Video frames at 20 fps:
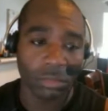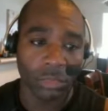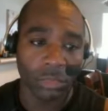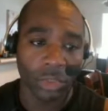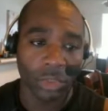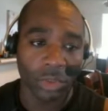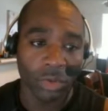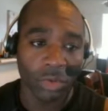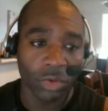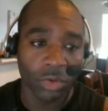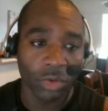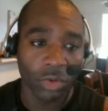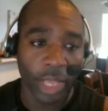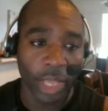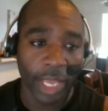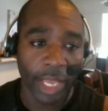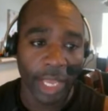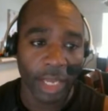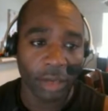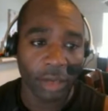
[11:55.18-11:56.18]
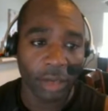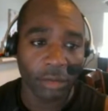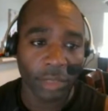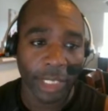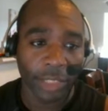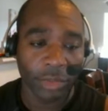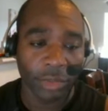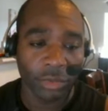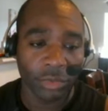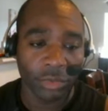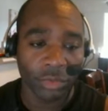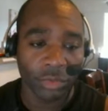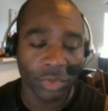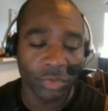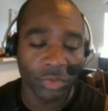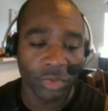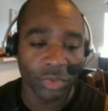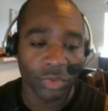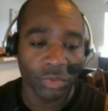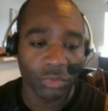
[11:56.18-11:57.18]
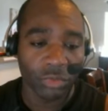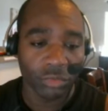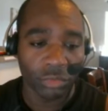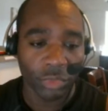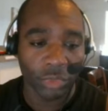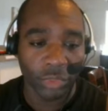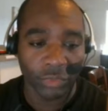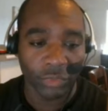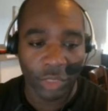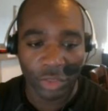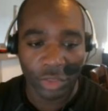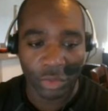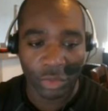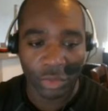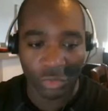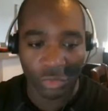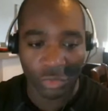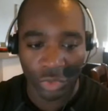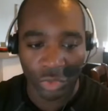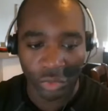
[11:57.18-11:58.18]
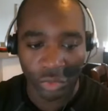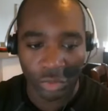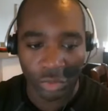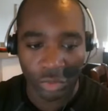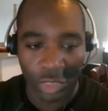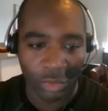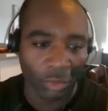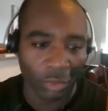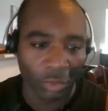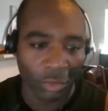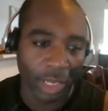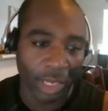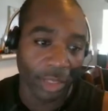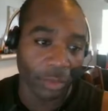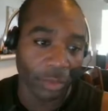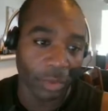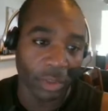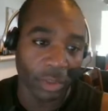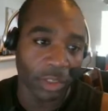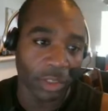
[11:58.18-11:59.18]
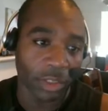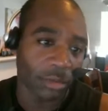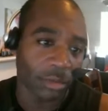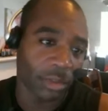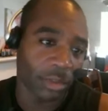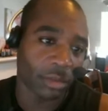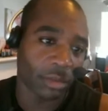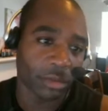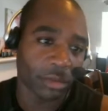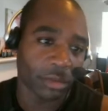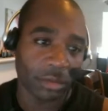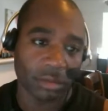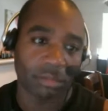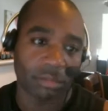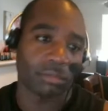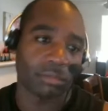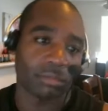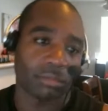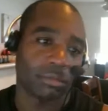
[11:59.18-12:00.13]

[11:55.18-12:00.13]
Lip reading: the Google Hangout like through YouTube if they so choose. I don't know why they would, because